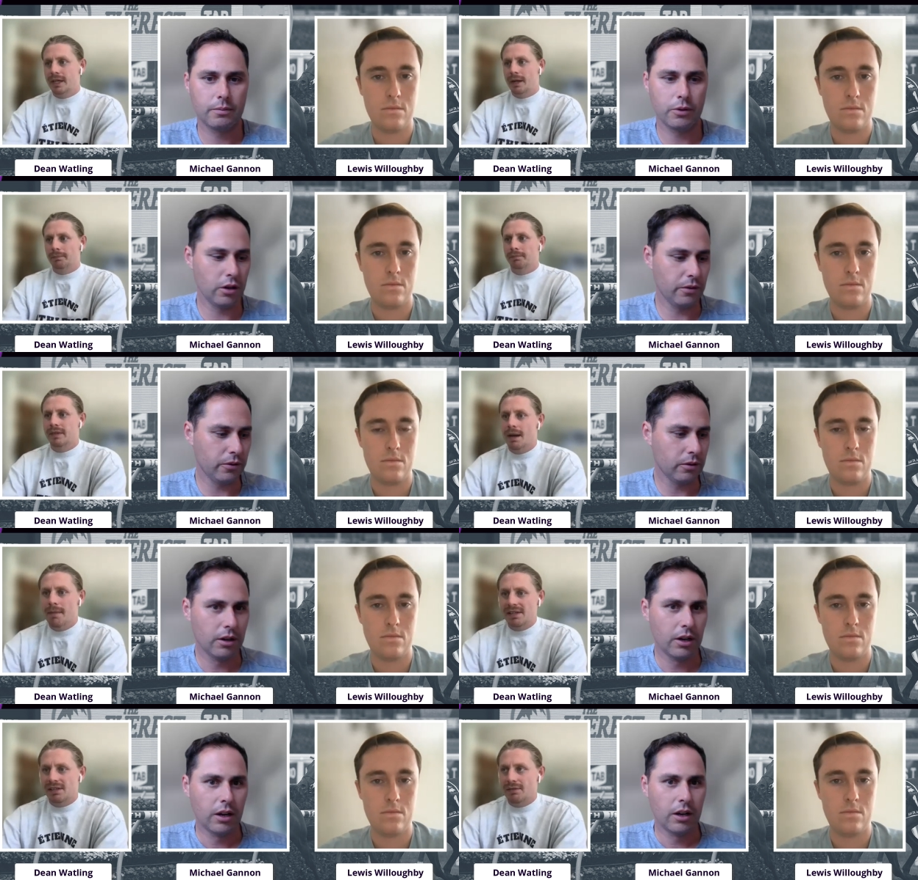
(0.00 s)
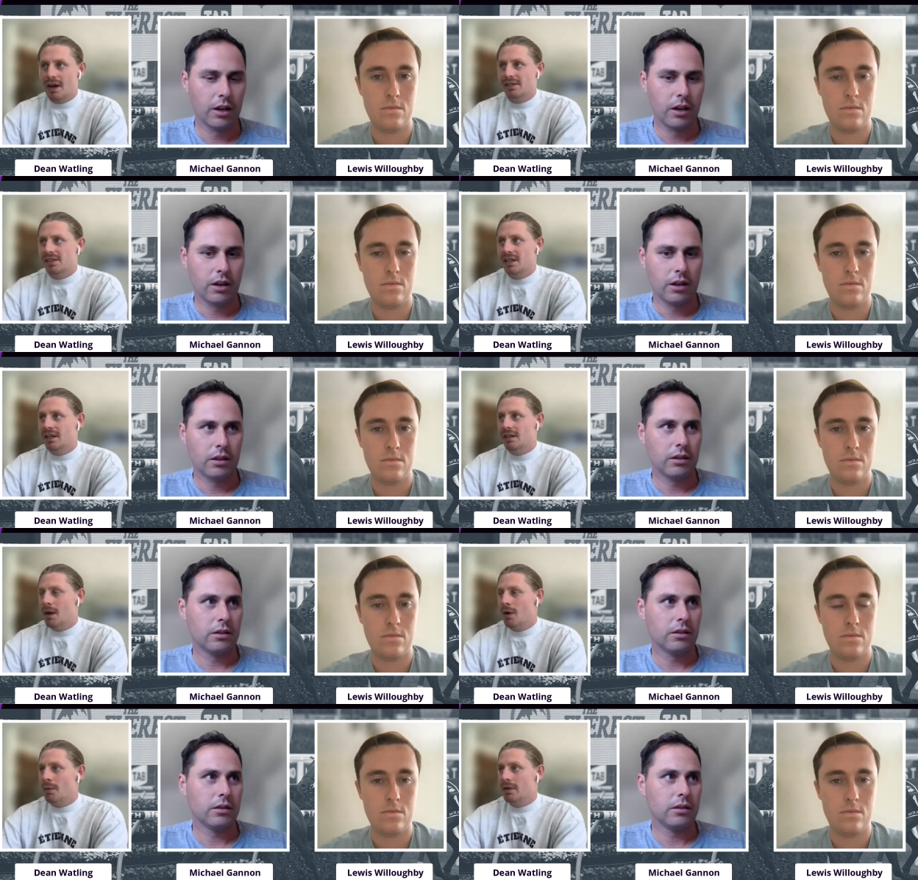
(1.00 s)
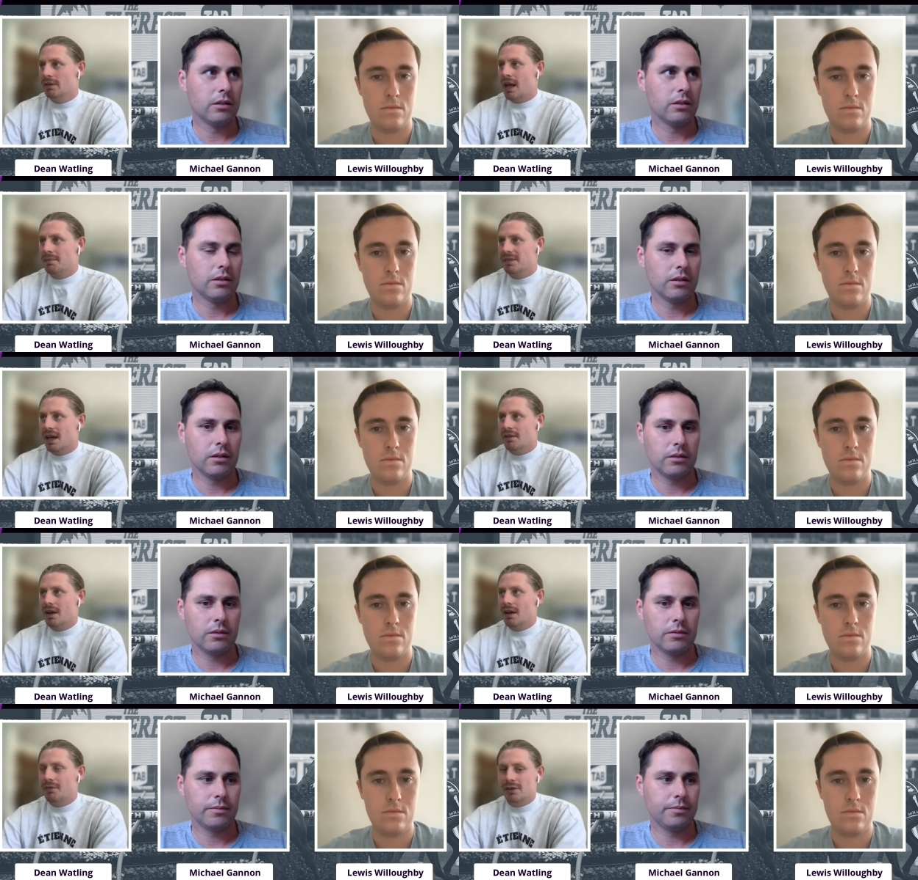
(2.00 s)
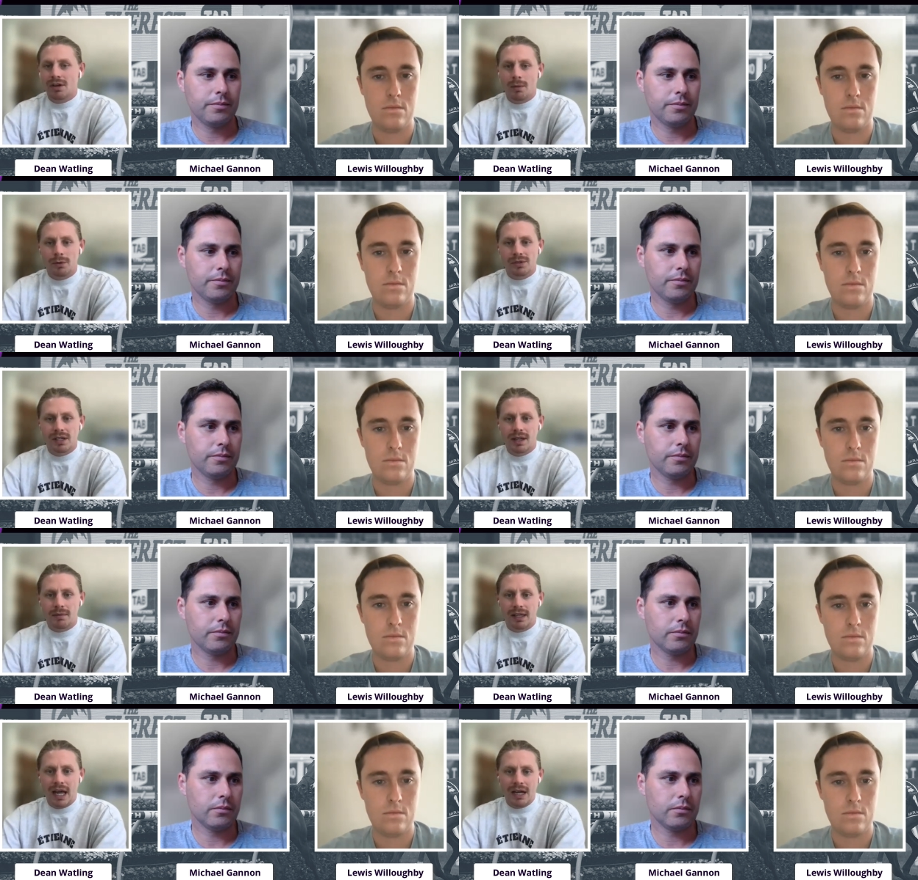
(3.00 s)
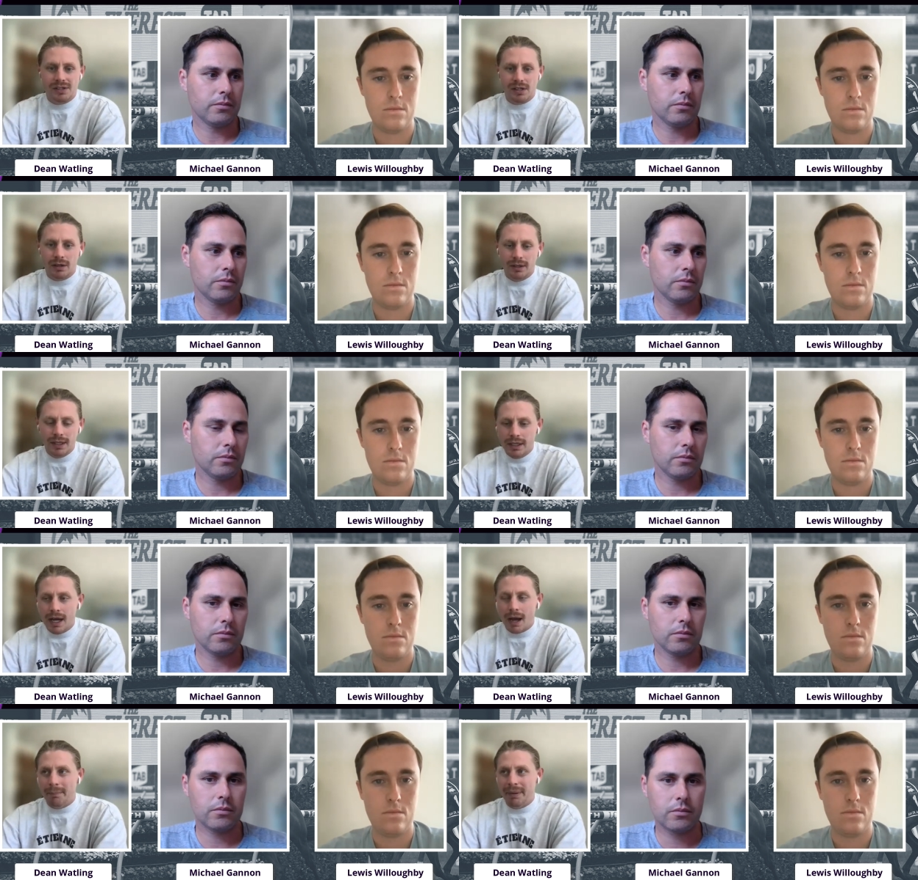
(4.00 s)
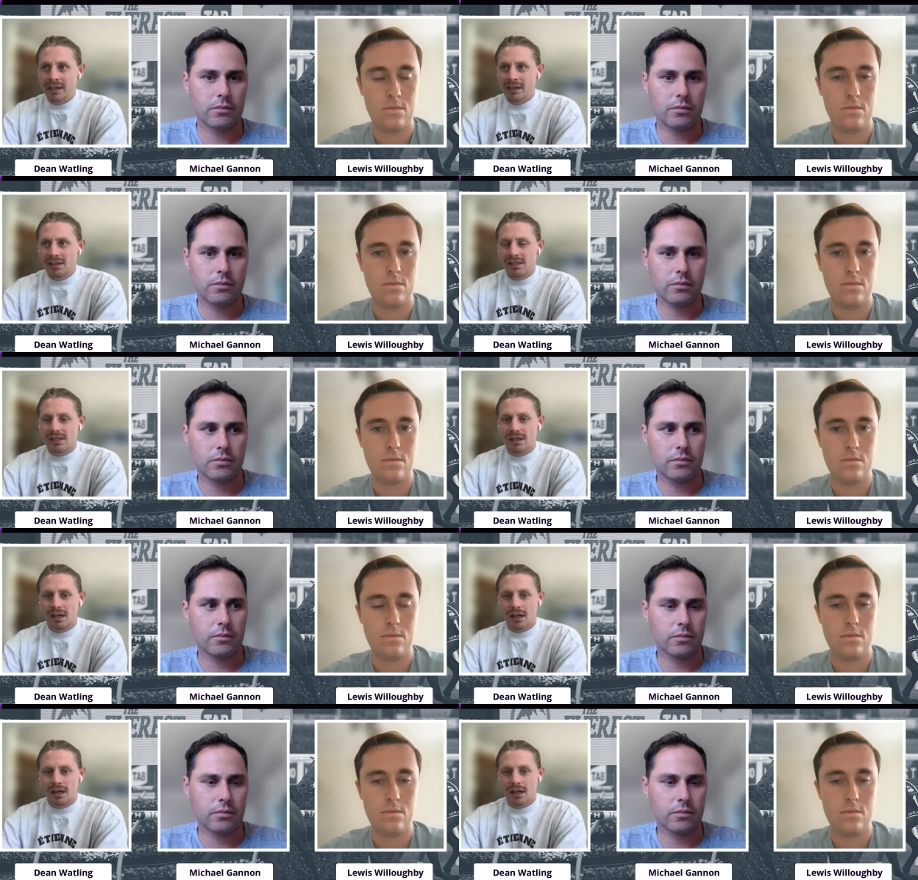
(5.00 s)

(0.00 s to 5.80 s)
Speaker 1: Yep, Beautiful. yep, massive race. Sydney, Melbourne come together. First time we'll see them clash. So opinions